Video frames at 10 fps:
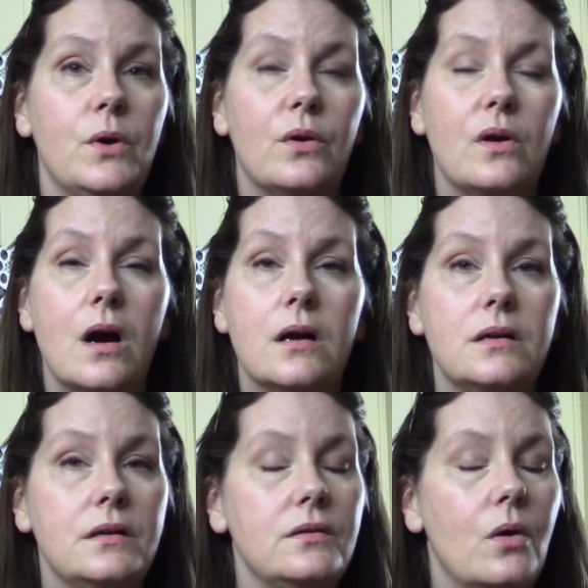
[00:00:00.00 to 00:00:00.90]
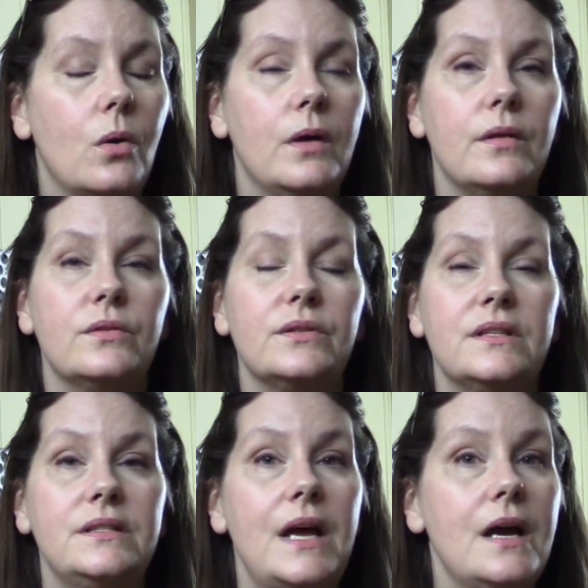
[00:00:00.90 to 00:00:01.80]
your garden or there's a
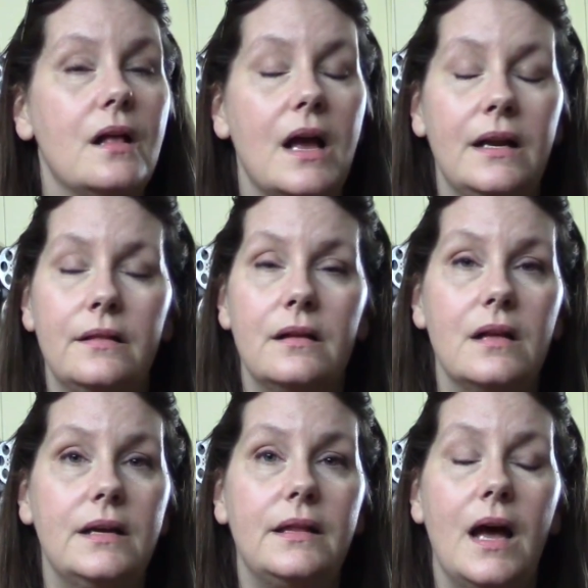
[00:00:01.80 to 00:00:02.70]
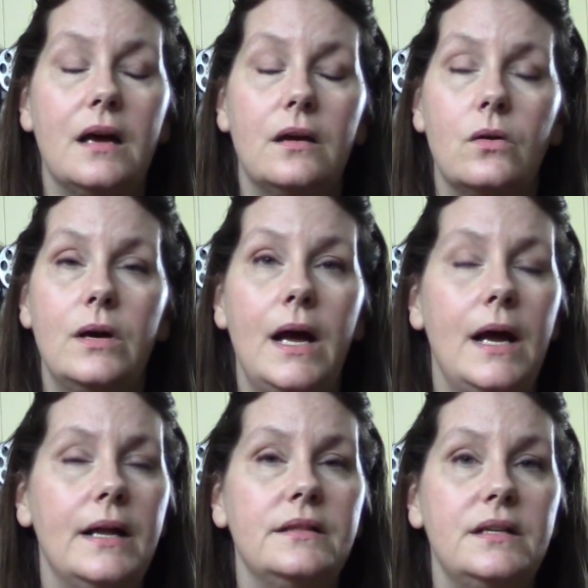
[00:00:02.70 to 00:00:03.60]
sale, anything like that, go
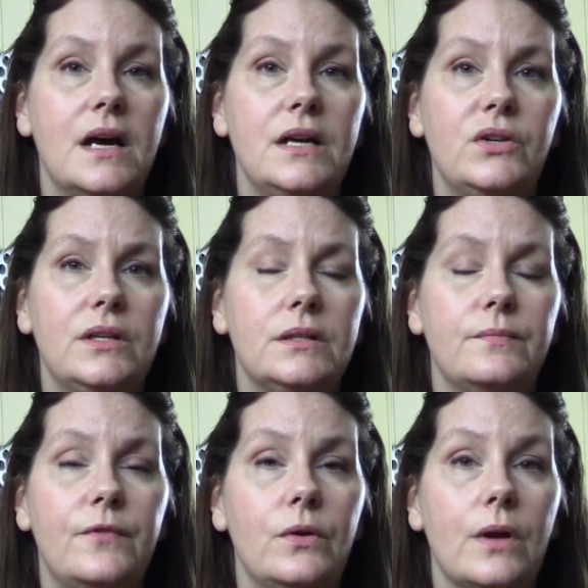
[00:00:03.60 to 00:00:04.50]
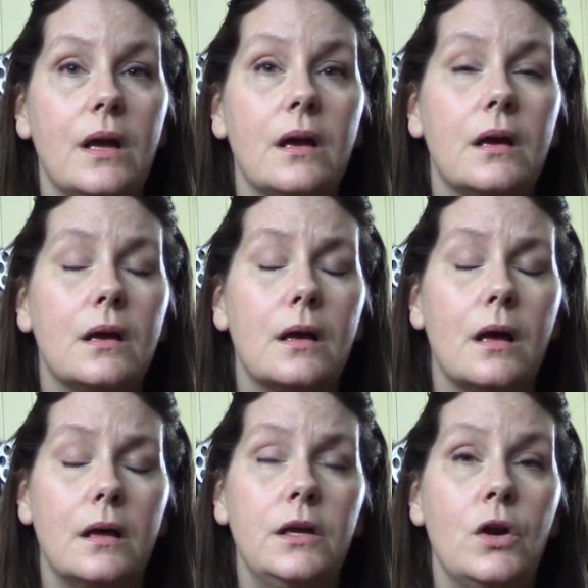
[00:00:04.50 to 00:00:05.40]
ahead and dehydrate some food.
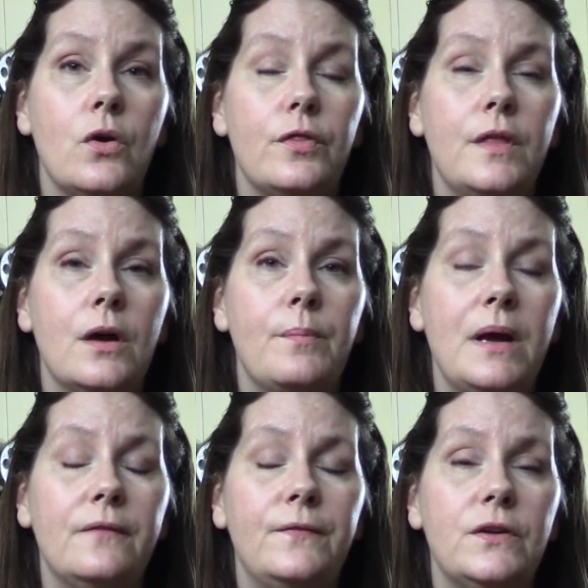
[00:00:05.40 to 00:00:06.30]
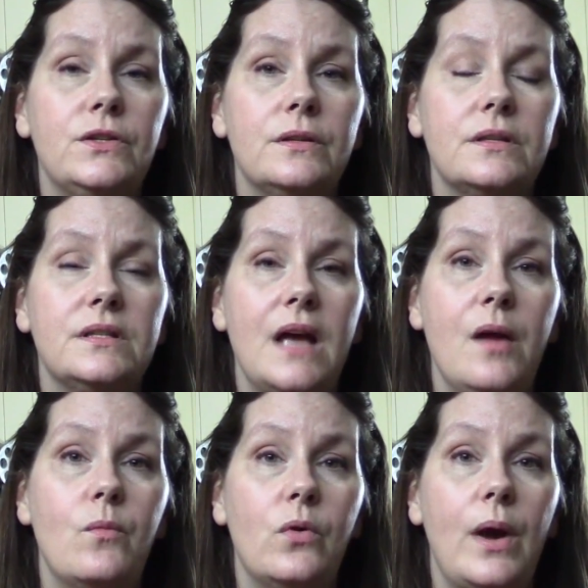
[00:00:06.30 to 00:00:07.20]
You know, they're beneficial the
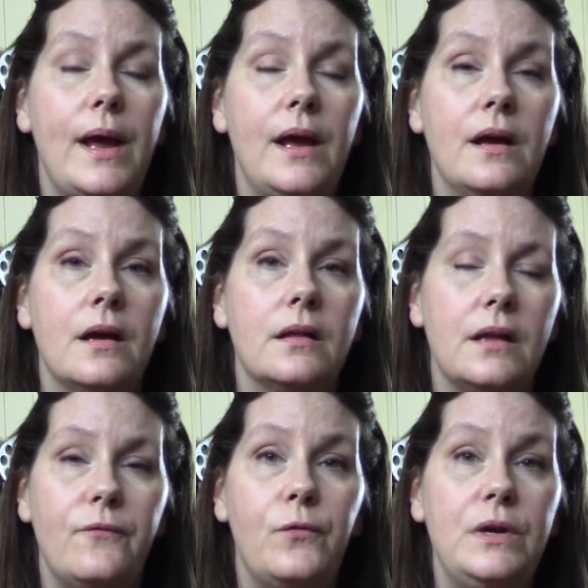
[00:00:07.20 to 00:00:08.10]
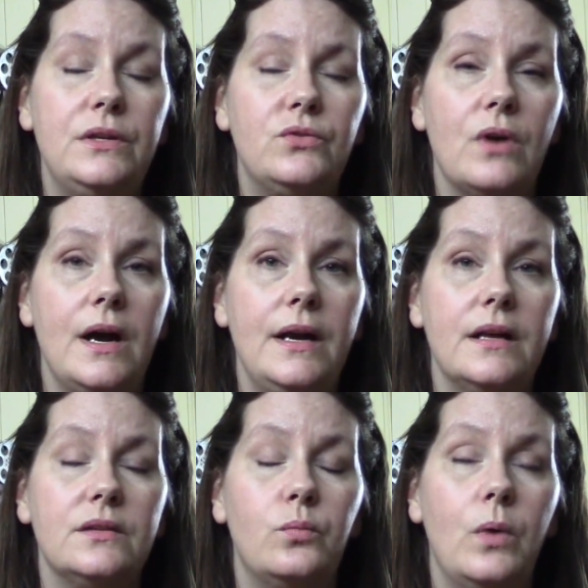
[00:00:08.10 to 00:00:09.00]
same way that freeze-dried
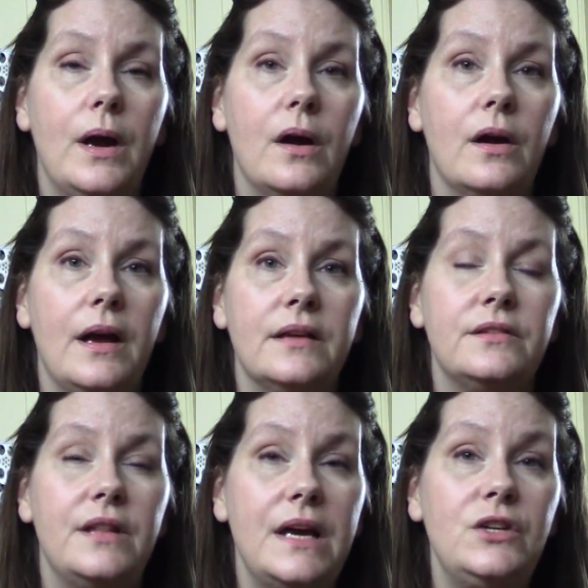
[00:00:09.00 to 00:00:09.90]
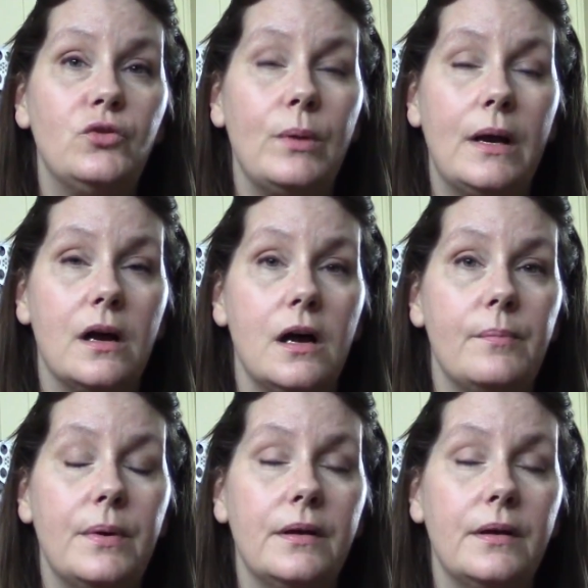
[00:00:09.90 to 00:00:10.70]
is, whereas they shrink up